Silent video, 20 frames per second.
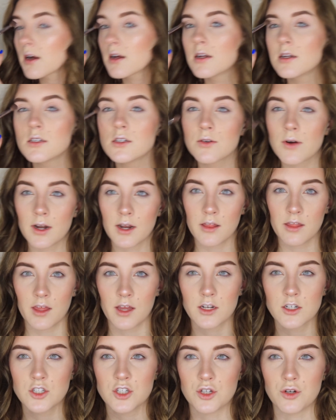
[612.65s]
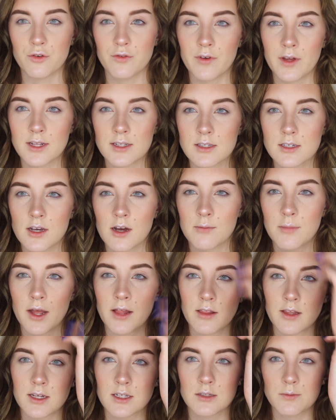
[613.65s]
not going to do anything too fancy on my
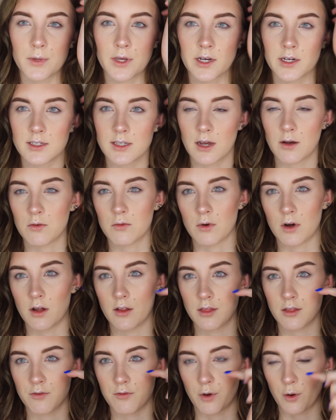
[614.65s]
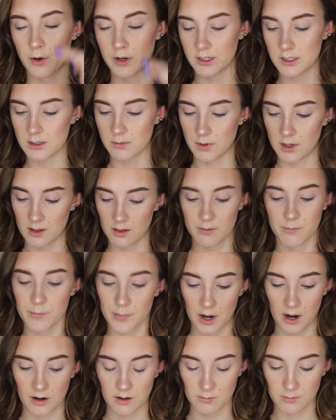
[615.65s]
lids because I want the focus to be the
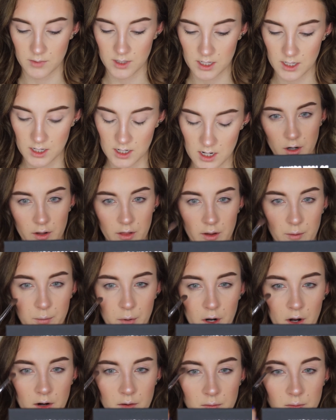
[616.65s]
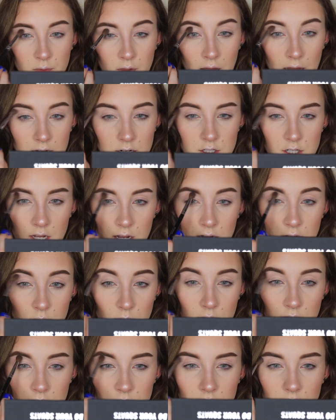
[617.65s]
bottom lid or the bottom lash line,
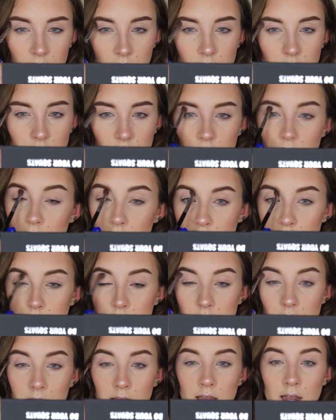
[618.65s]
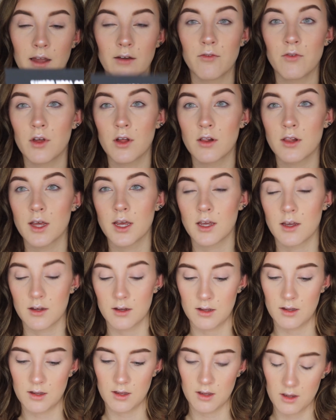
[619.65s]
whatever. I don't even know what I'm saying. I feel
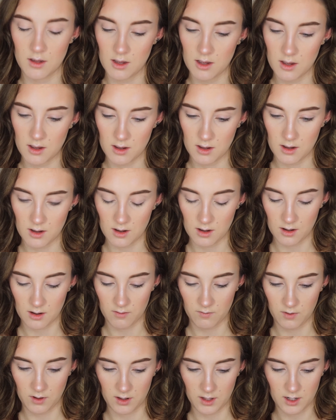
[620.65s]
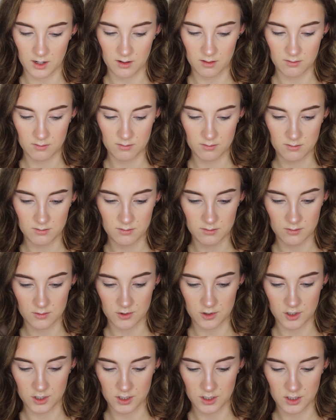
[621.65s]
like, I feel like
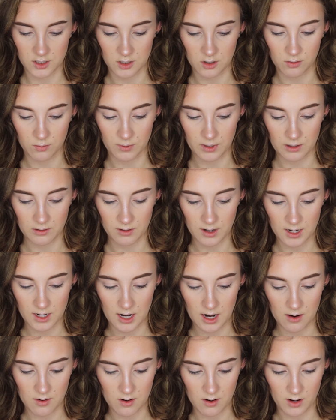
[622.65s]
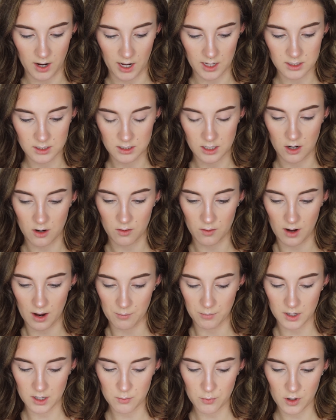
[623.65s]
I'm just so weird right now. Okay, so
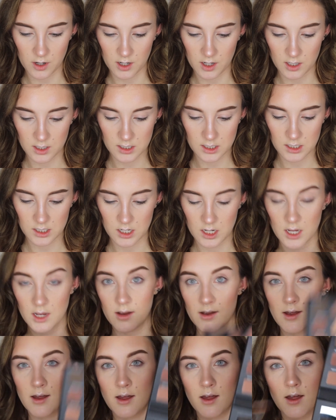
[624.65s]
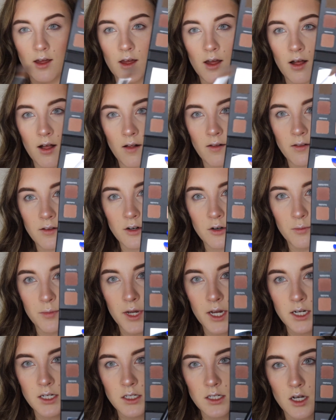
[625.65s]
I'm going to put a little
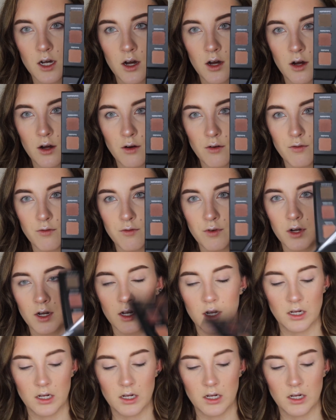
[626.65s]
bit of